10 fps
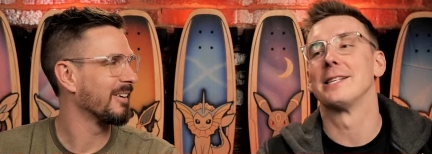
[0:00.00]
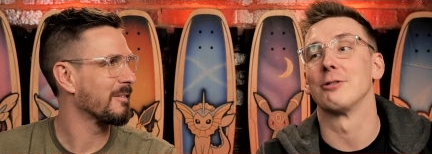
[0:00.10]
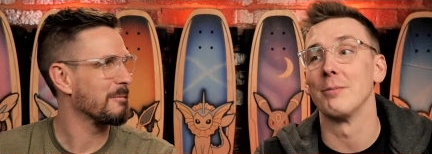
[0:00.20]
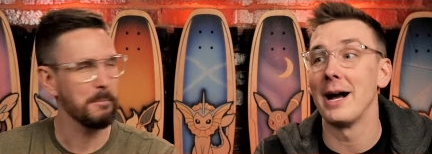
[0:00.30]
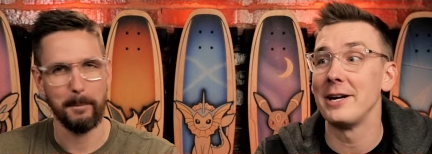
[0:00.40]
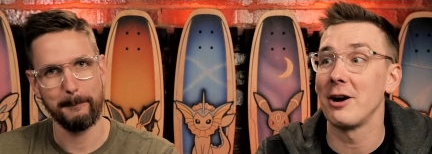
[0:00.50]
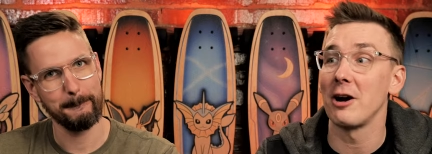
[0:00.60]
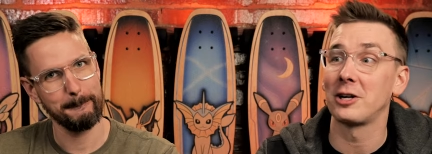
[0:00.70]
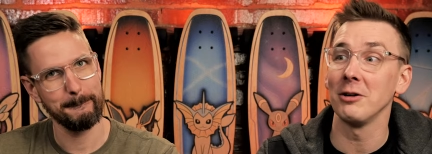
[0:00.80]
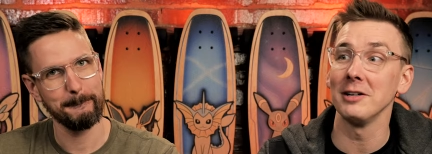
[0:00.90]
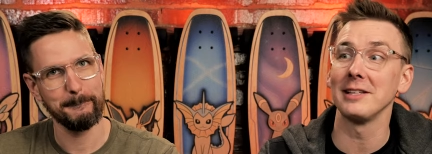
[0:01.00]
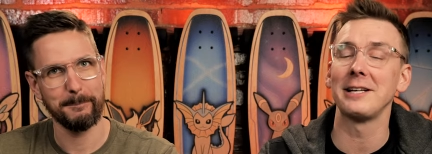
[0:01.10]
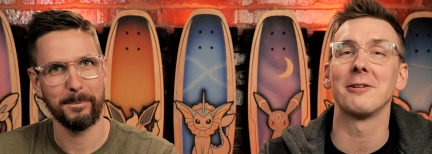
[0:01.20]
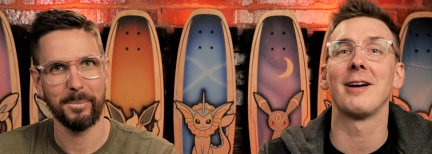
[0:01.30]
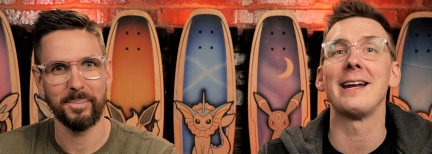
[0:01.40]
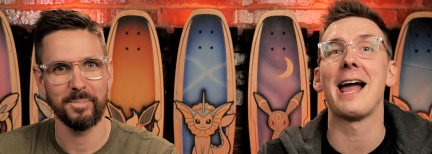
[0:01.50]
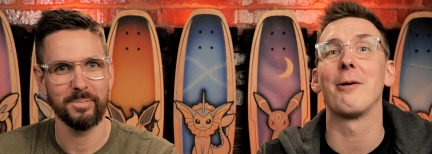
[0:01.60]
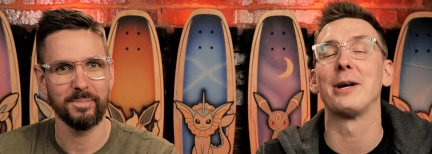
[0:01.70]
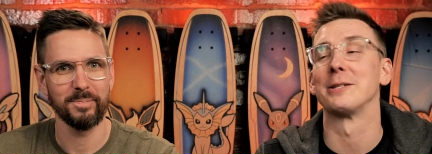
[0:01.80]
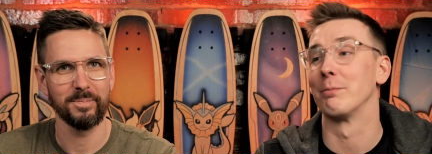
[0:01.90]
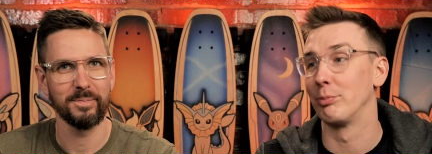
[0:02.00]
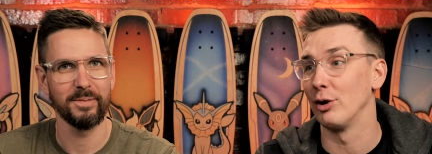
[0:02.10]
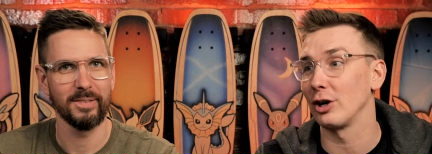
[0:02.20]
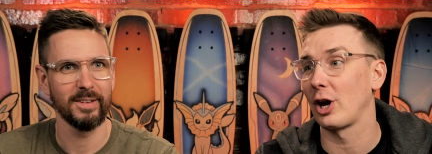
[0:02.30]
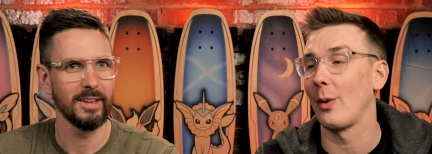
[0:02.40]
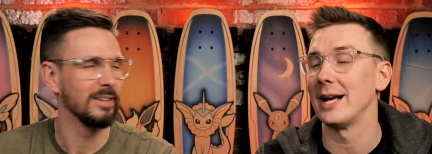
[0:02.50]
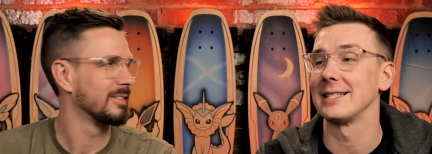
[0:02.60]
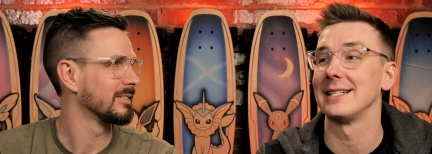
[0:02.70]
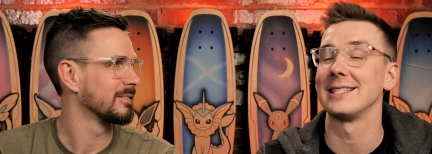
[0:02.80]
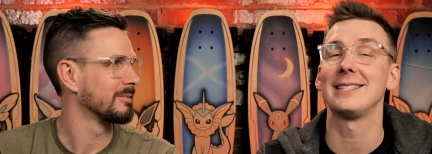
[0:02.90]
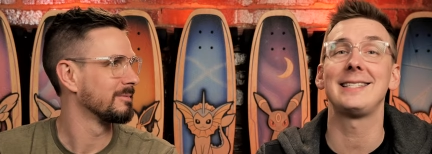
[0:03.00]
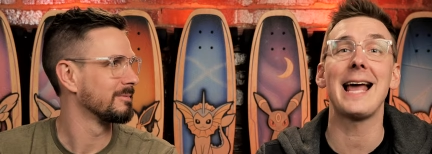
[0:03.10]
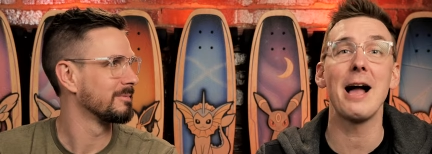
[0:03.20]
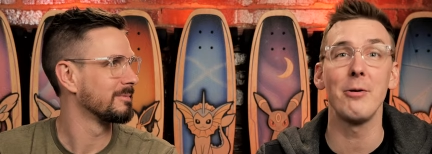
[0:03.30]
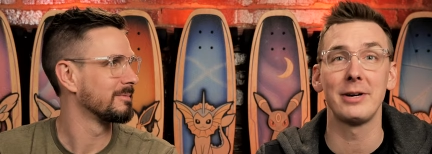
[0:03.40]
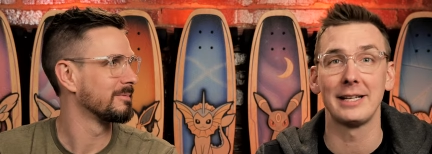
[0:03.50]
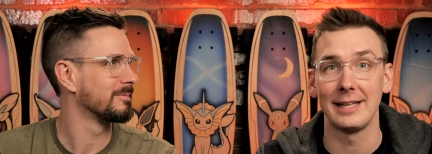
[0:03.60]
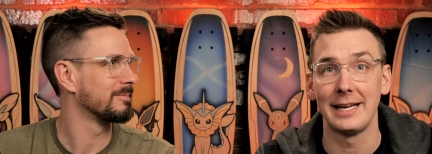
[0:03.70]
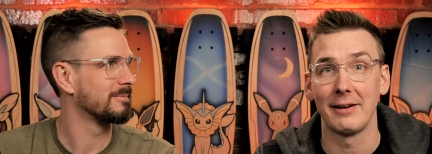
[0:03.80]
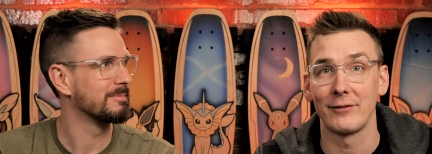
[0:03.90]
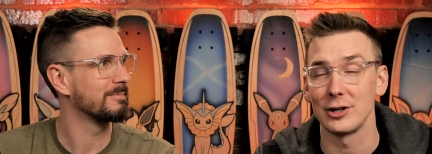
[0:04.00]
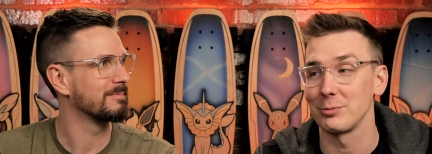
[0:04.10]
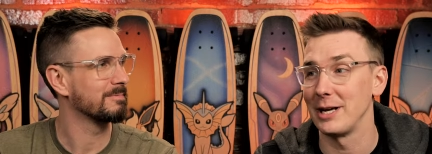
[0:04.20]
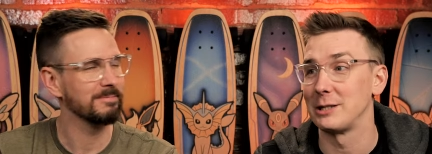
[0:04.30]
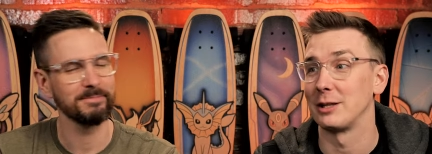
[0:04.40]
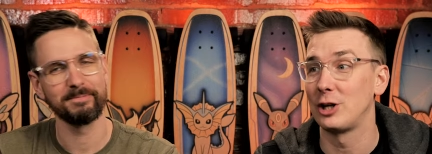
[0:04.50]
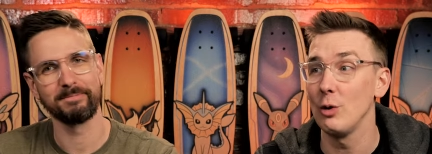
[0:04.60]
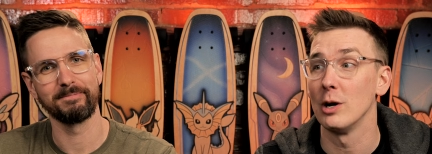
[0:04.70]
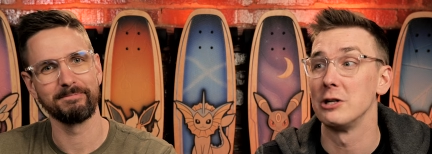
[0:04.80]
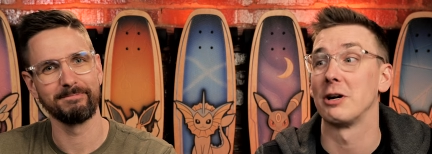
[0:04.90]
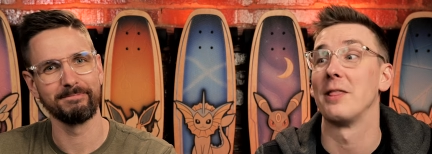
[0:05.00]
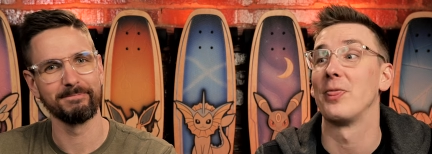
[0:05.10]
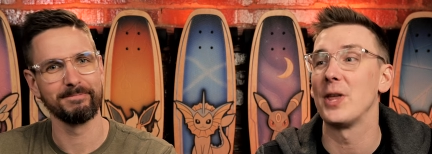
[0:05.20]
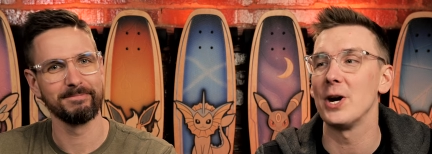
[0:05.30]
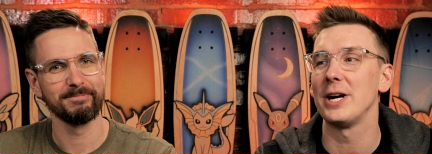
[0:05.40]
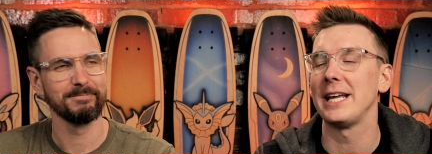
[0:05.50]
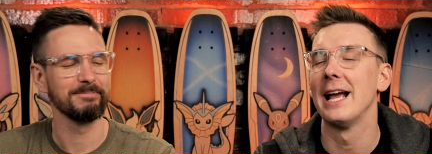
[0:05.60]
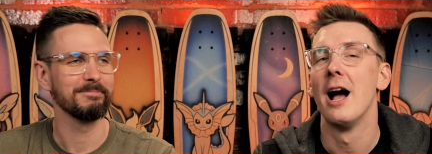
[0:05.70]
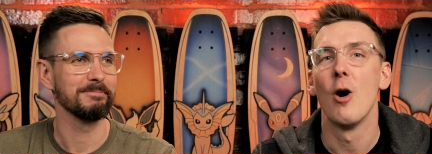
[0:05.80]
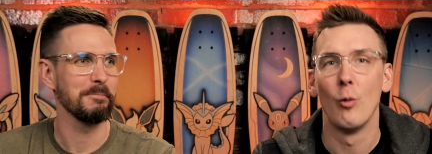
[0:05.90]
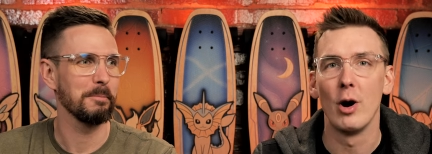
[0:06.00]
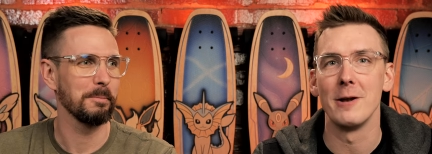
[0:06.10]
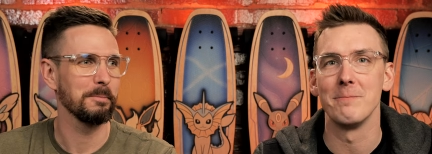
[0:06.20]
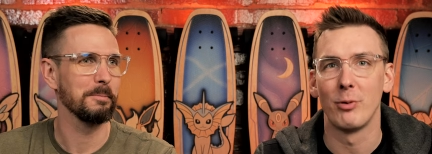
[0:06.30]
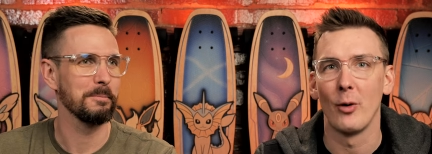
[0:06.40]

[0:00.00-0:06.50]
Speaker 1: As a reminder, our current leader right now is Brooke, who has an astounding lead in first place with 231